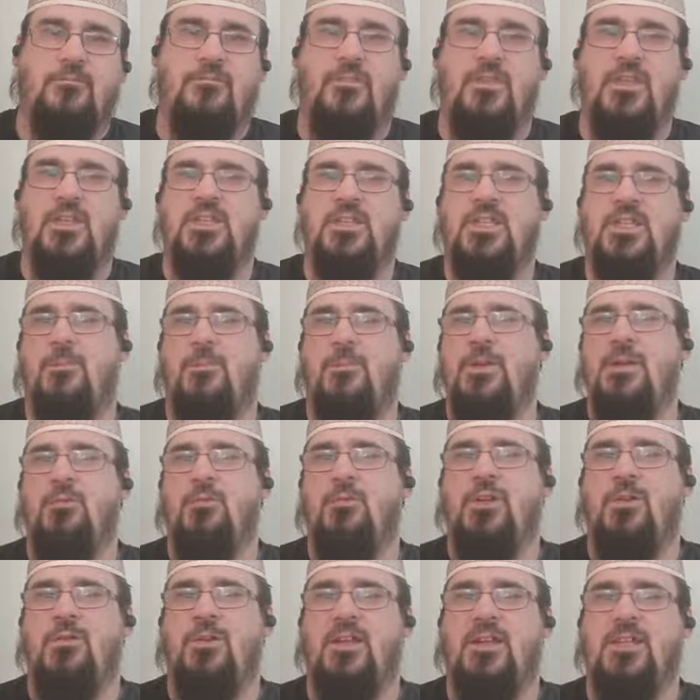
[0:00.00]
Some people
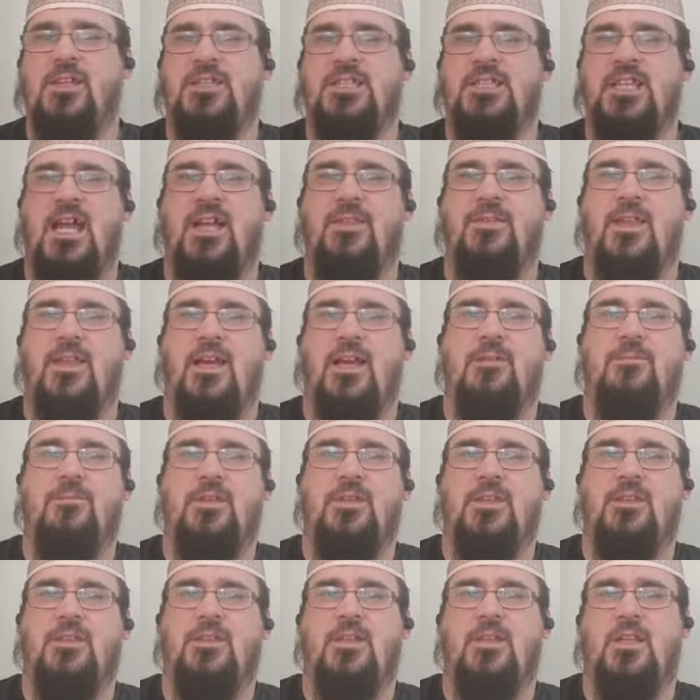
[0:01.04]
don't understand that.
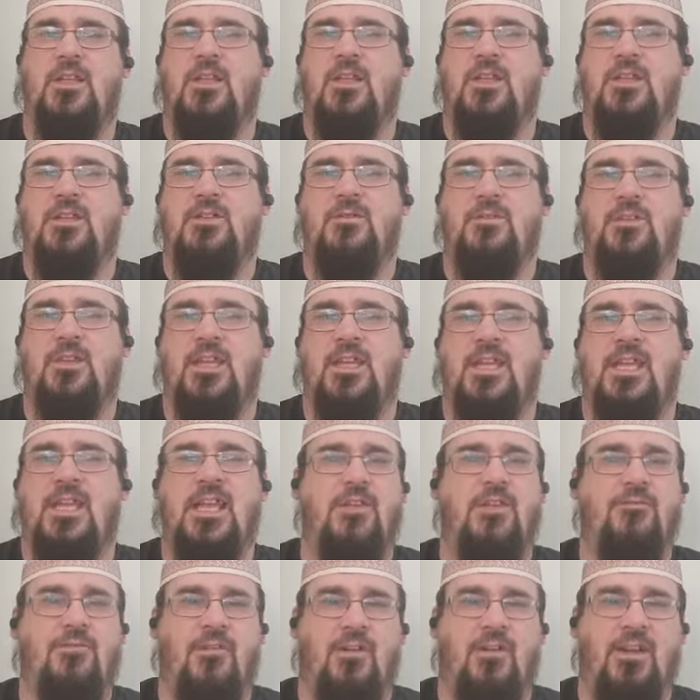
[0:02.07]
Uh, they can
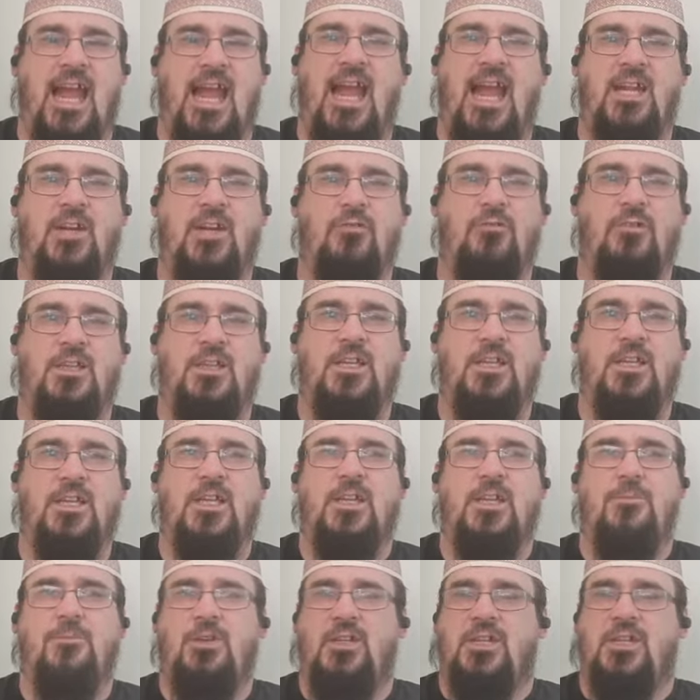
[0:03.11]
get very angry
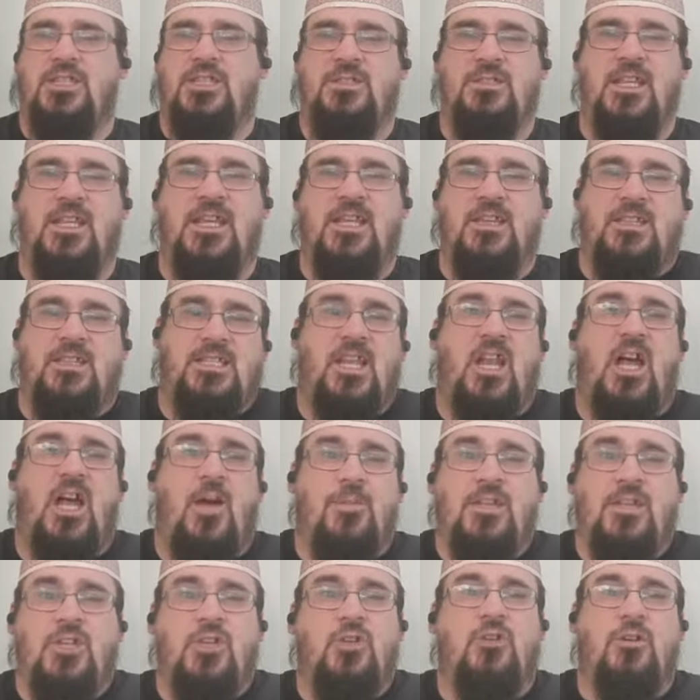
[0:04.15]
because Islam
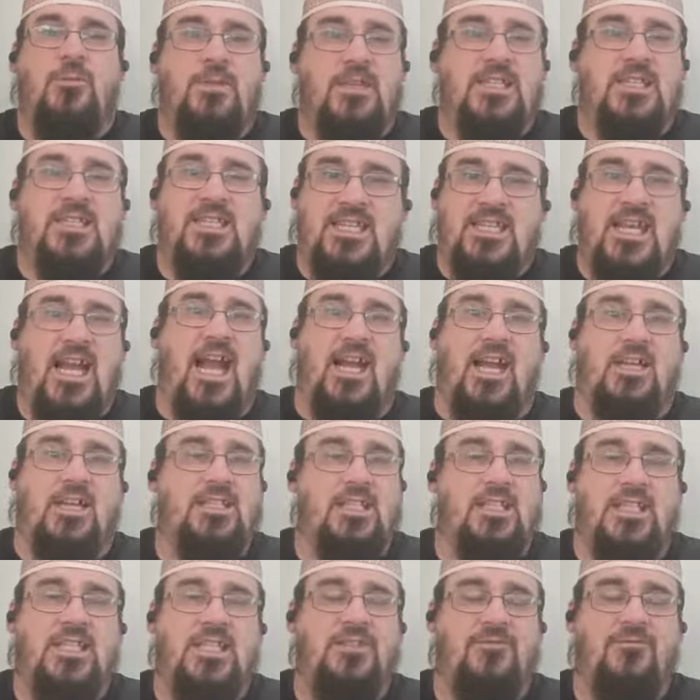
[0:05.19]
in Europe is attacked.
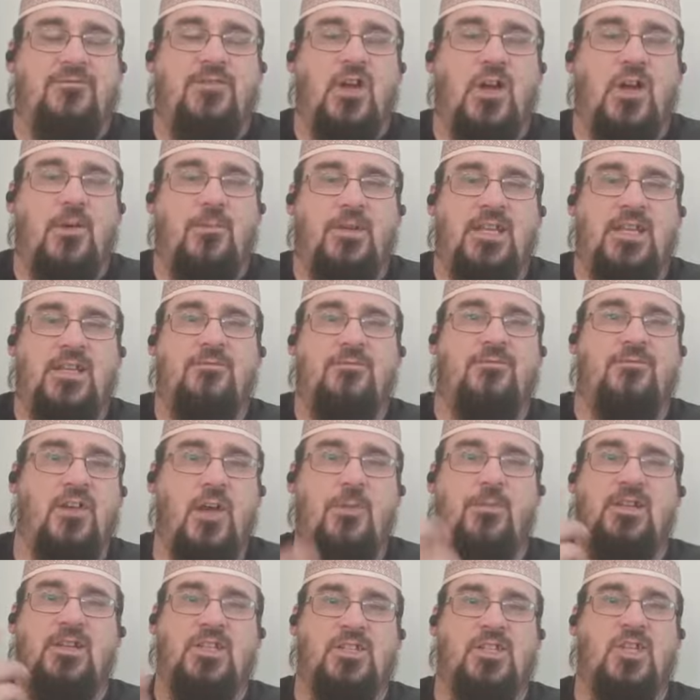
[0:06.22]
It is verbally,
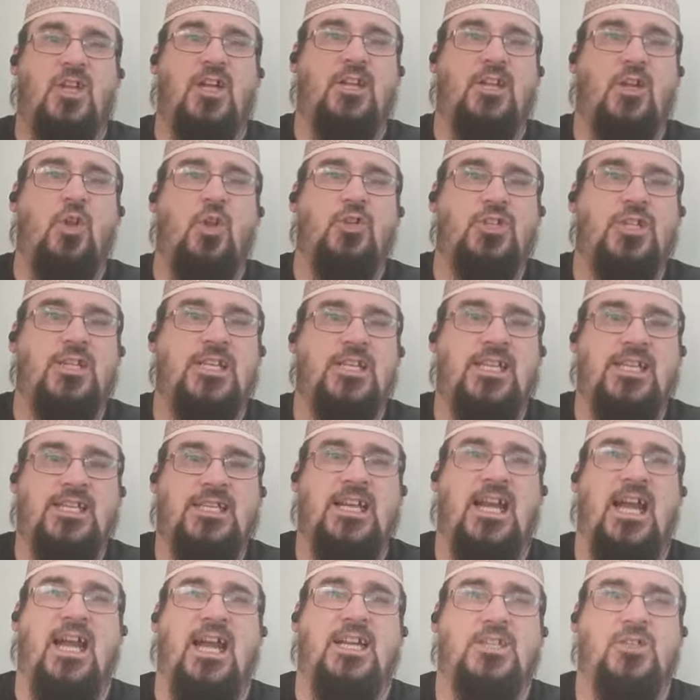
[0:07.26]
verbally and psychologically
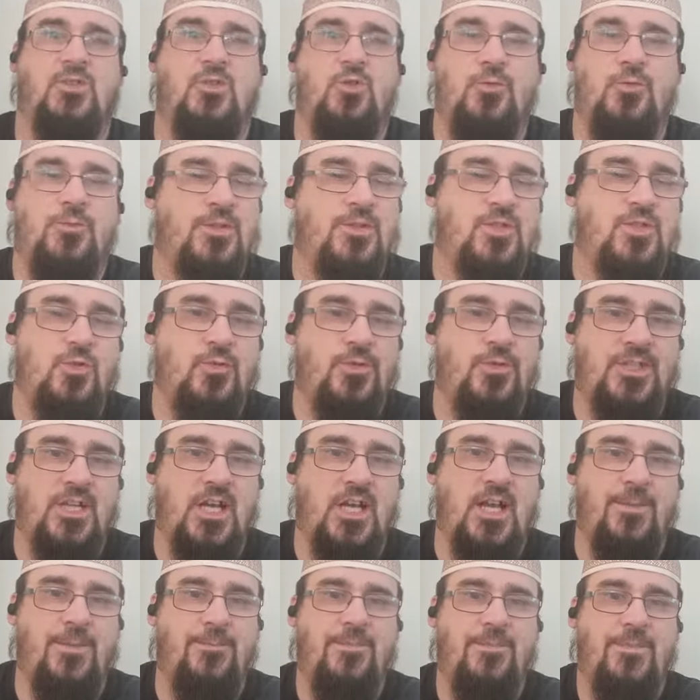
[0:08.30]
attacked almost all
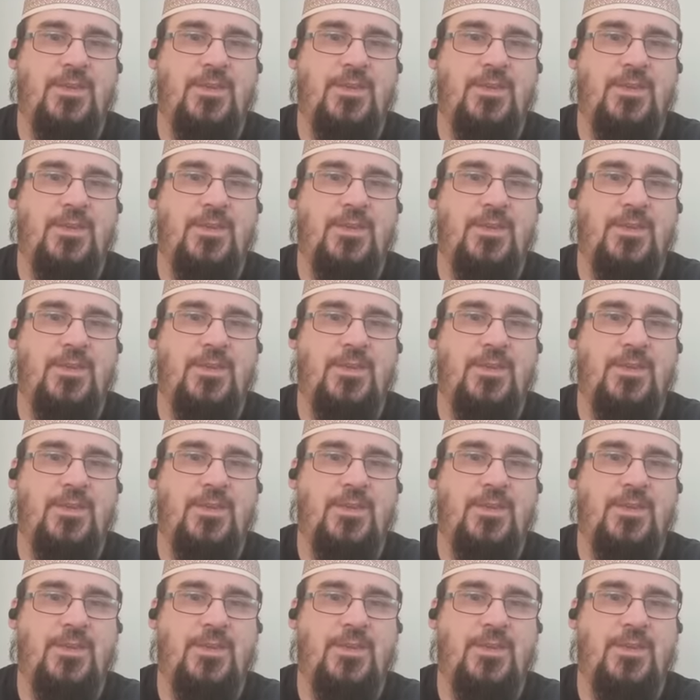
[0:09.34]
time.